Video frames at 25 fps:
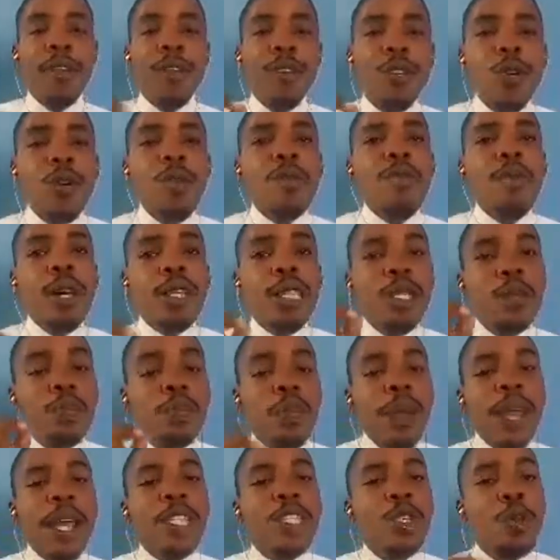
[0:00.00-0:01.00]
You must
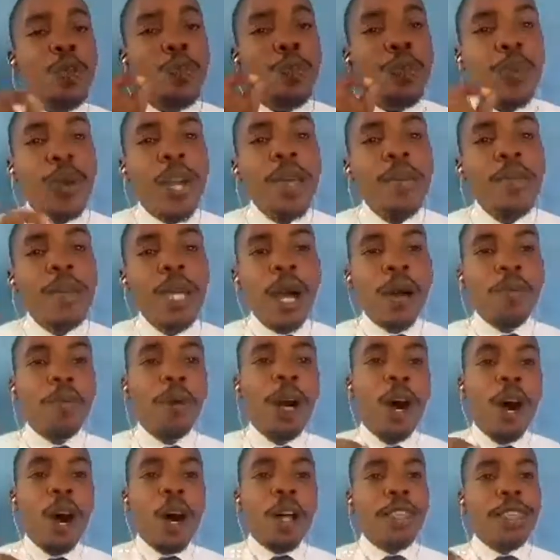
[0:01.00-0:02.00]
place premium
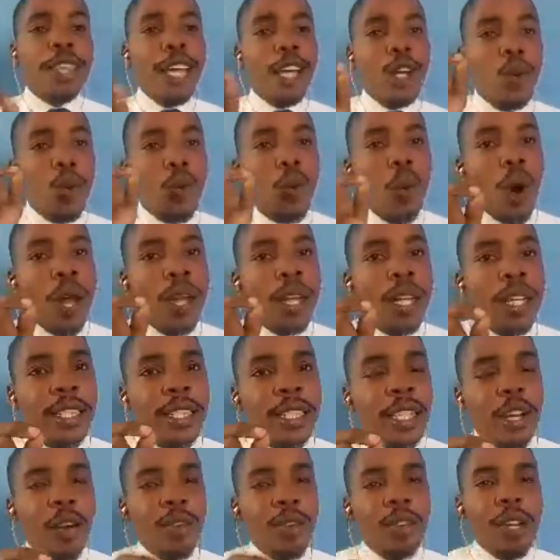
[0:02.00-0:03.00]
on the
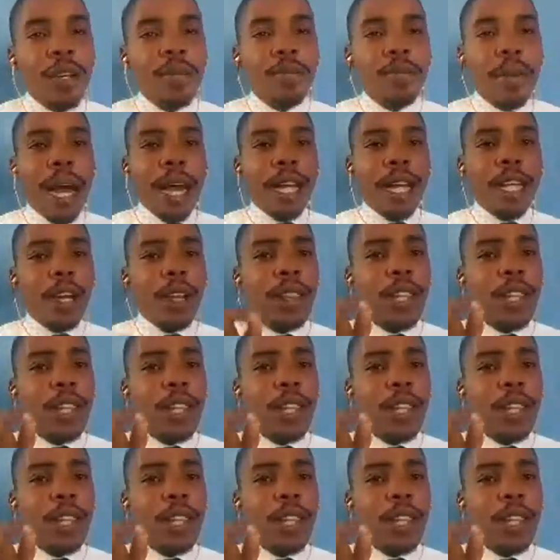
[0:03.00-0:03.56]
quality of your mind,